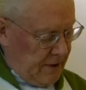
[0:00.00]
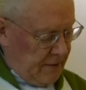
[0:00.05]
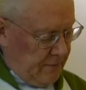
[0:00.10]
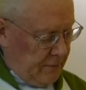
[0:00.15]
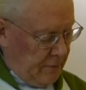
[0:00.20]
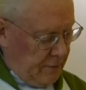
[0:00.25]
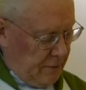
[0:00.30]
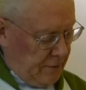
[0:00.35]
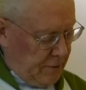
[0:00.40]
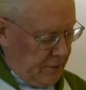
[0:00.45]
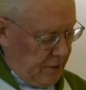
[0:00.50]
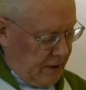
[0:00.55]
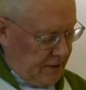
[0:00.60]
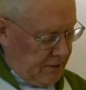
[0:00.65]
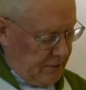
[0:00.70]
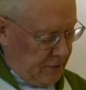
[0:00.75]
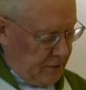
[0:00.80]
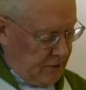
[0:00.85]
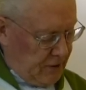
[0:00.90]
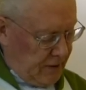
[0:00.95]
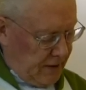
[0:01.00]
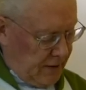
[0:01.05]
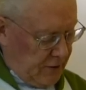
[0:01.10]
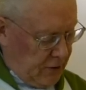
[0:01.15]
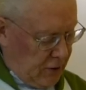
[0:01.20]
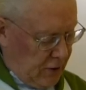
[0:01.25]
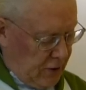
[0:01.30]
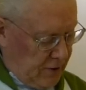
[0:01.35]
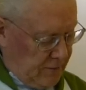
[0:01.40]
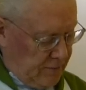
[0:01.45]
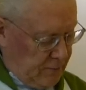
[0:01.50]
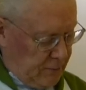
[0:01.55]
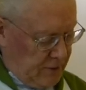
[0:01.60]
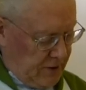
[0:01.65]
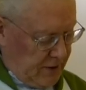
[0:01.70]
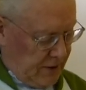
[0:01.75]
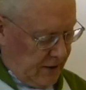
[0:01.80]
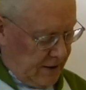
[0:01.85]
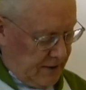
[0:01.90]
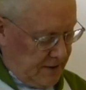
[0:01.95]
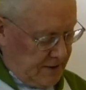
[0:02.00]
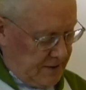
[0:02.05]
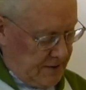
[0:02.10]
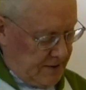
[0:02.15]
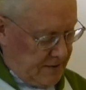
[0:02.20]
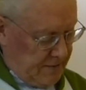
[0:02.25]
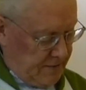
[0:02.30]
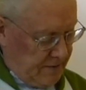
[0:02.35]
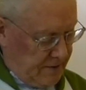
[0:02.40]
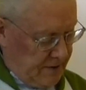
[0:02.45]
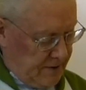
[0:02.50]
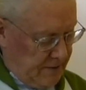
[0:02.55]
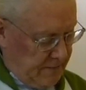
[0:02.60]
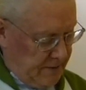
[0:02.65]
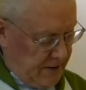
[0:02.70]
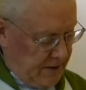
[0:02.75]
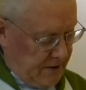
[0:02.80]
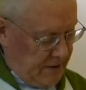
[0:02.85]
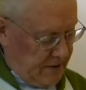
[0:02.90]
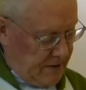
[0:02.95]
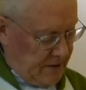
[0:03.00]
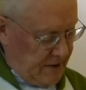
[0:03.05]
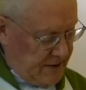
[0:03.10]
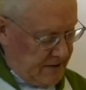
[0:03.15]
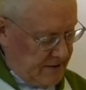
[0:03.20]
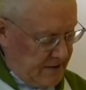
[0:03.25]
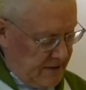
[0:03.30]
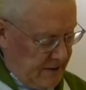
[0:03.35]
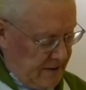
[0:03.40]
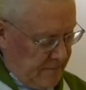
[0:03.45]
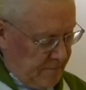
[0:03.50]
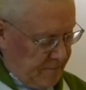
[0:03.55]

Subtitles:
For you are not a God who delights in wickedness.